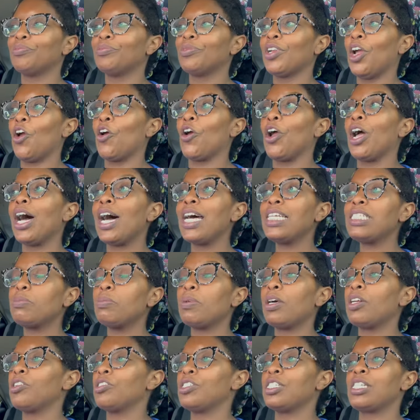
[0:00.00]
her
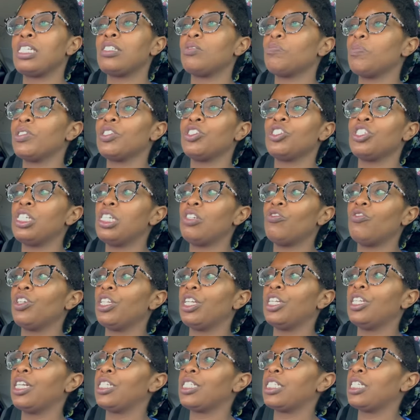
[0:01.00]
husband understands, but she
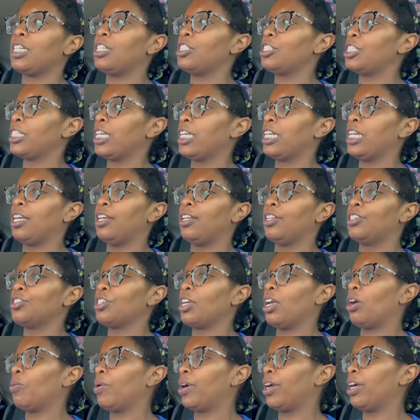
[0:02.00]
really doesn't understand English
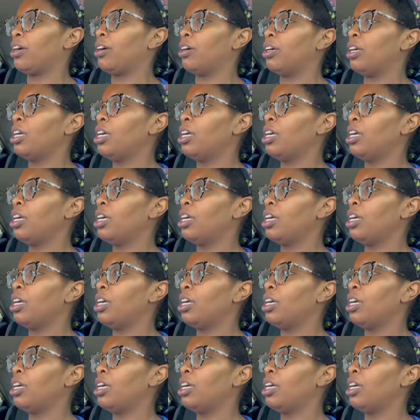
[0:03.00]
that well.